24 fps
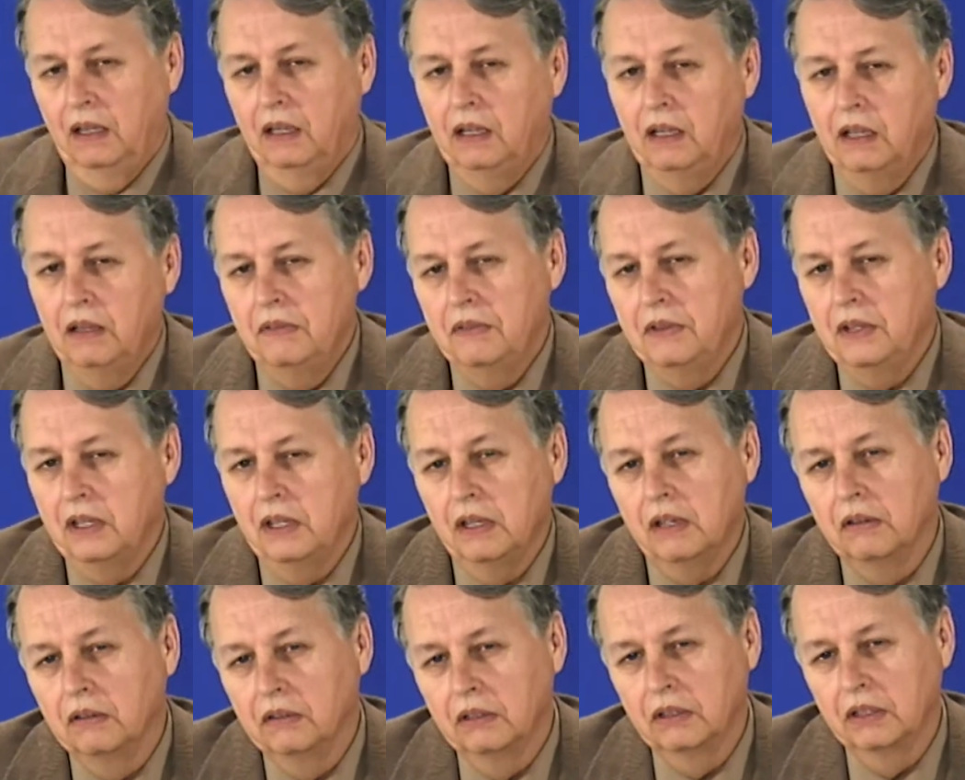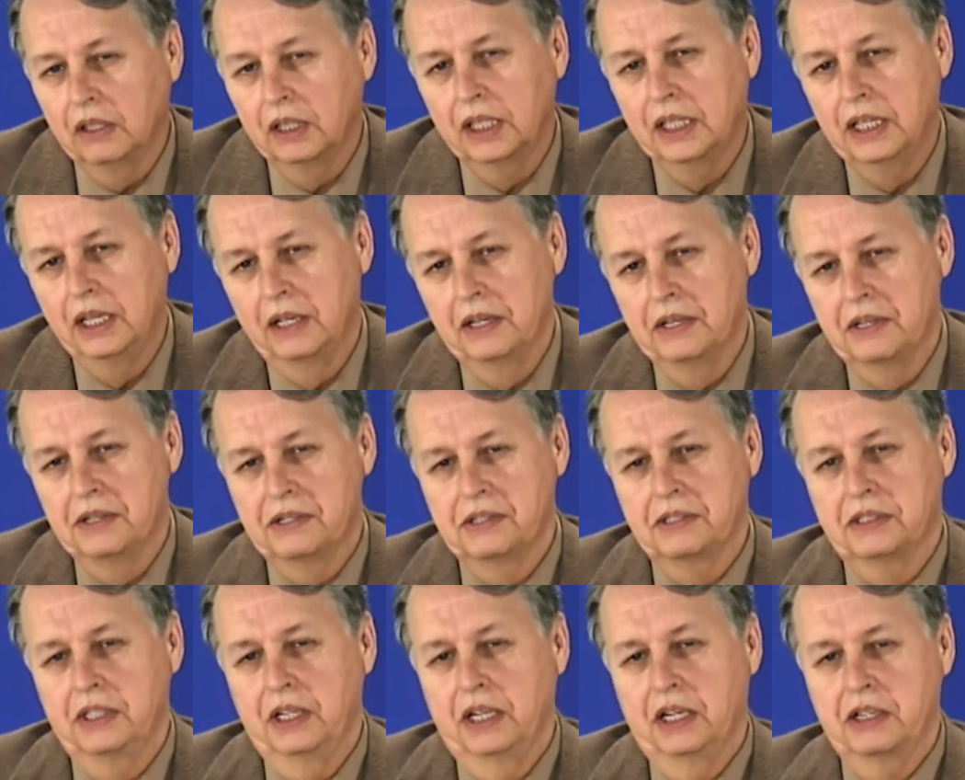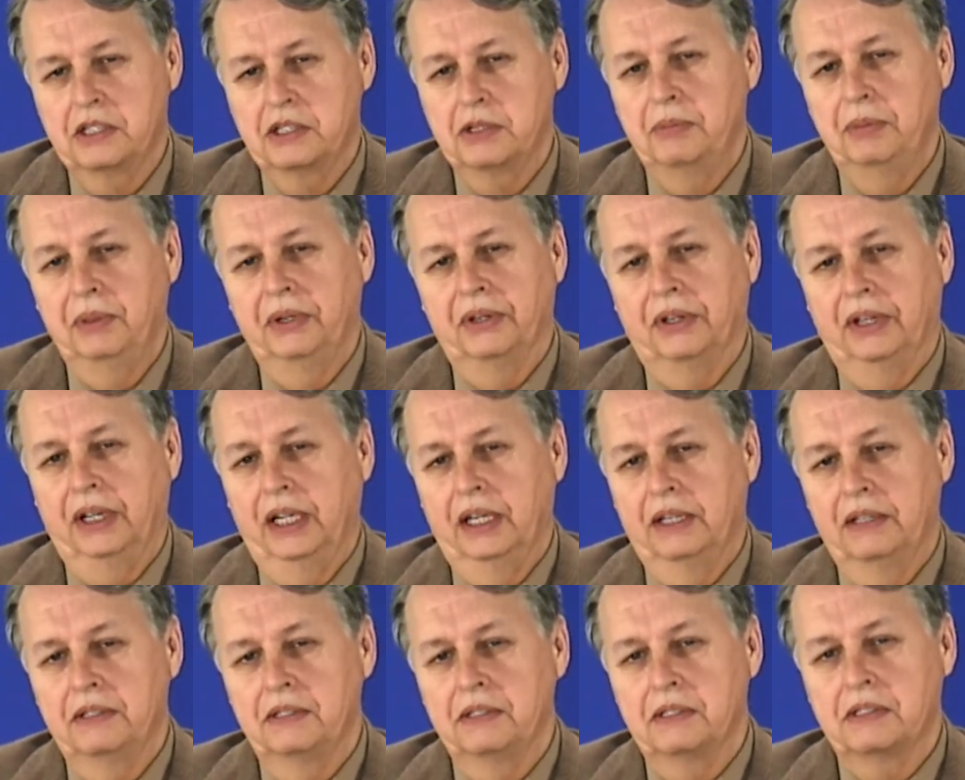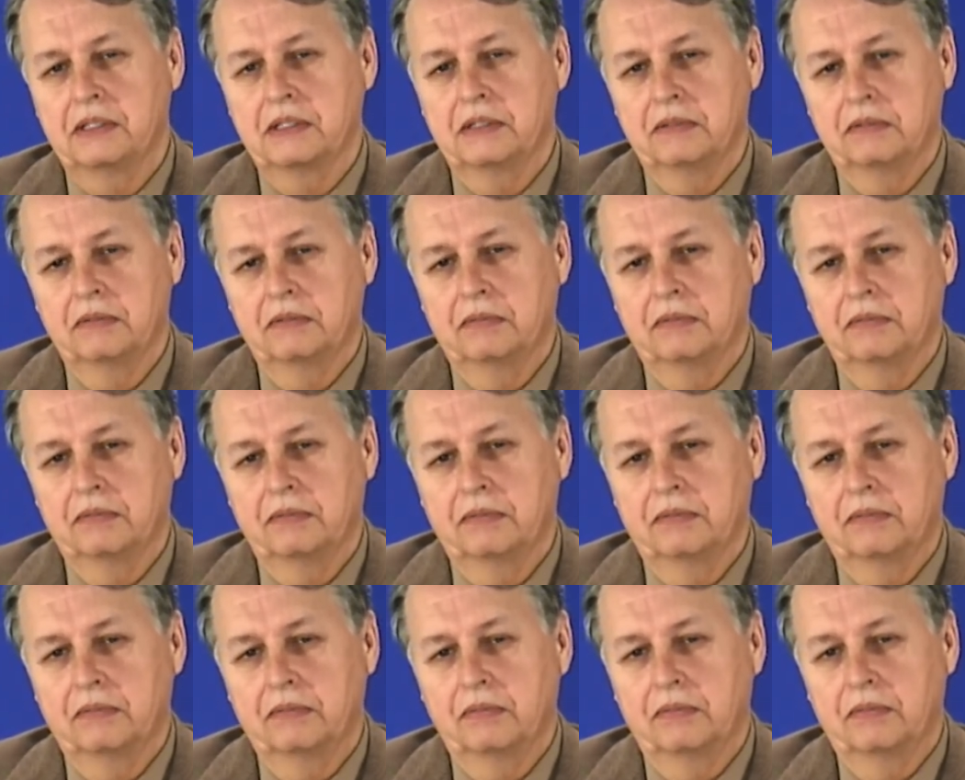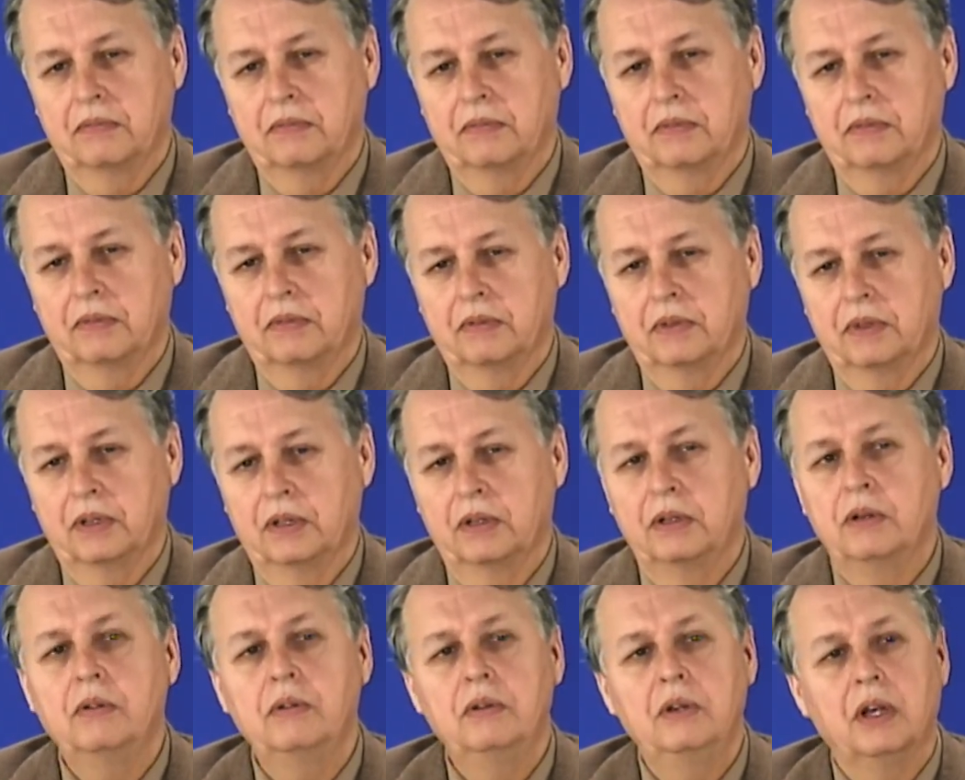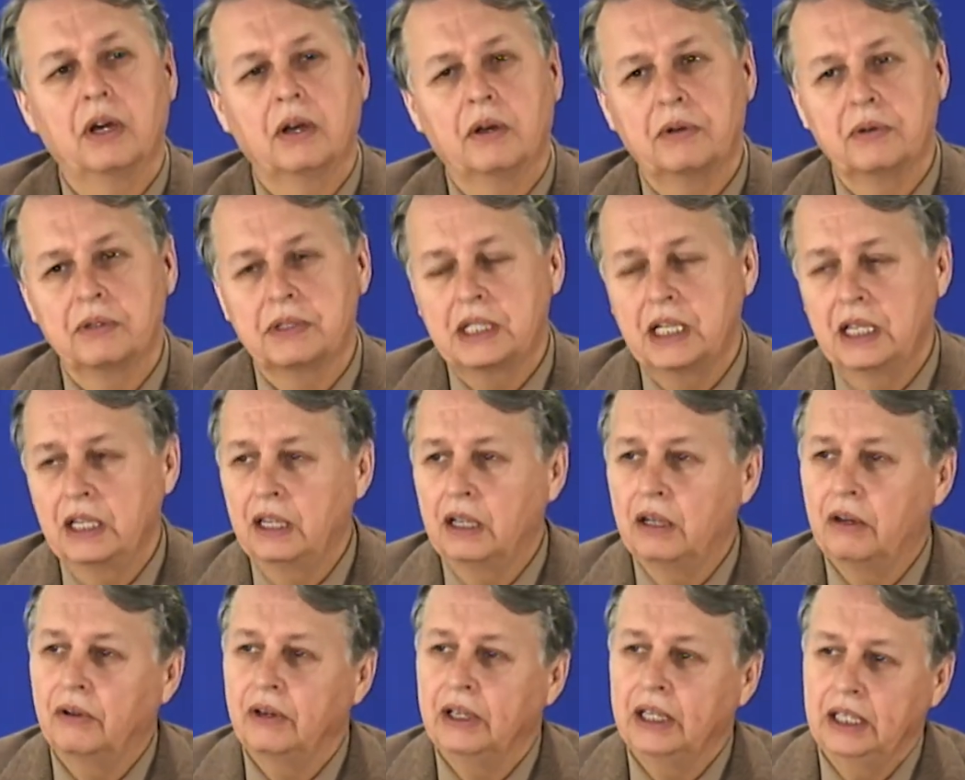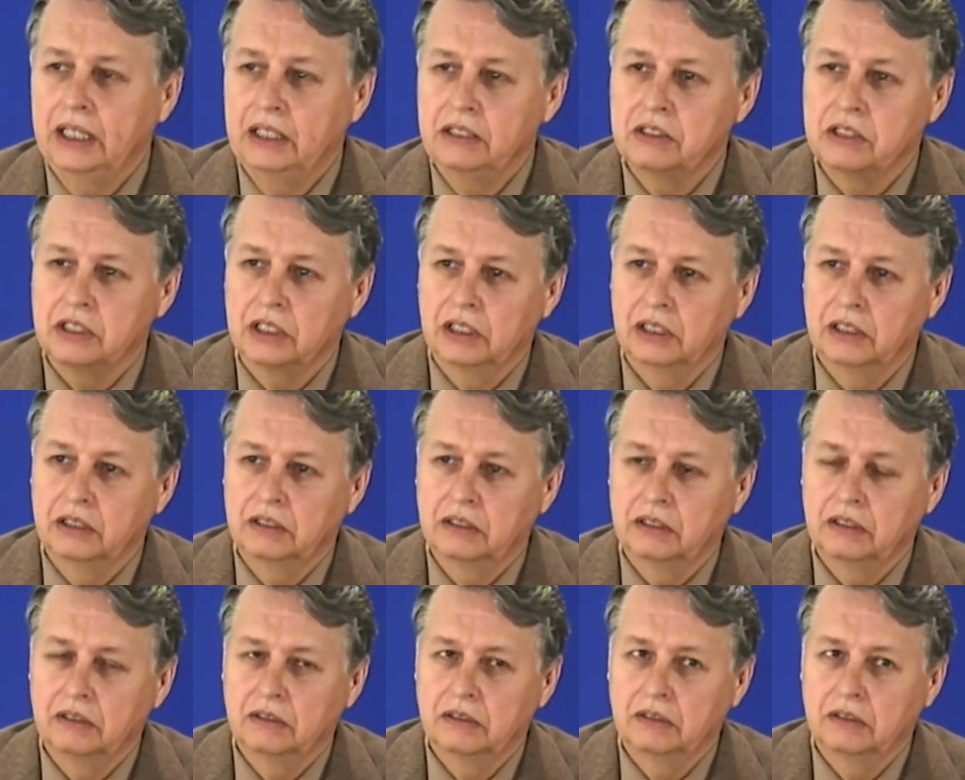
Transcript: In the earliest experience, who knows how ancient,